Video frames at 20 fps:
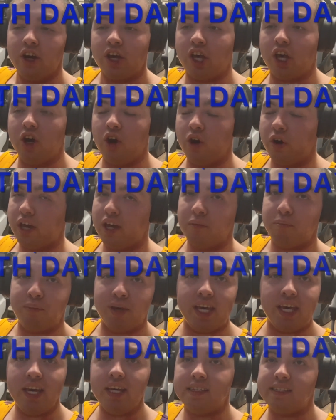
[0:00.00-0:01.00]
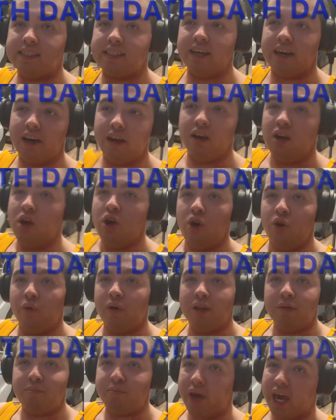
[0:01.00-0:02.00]
cooking pizza
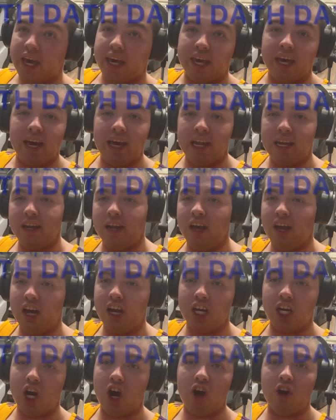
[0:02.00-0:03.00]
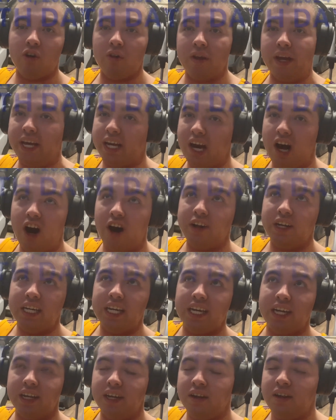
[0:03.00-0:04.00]
with bacon, garlic,
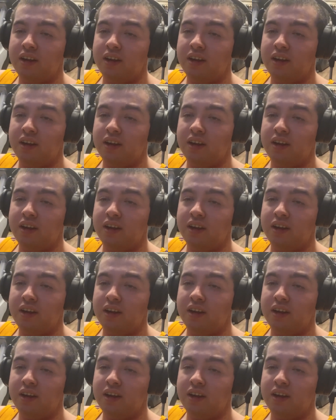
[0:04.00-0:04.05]
onion,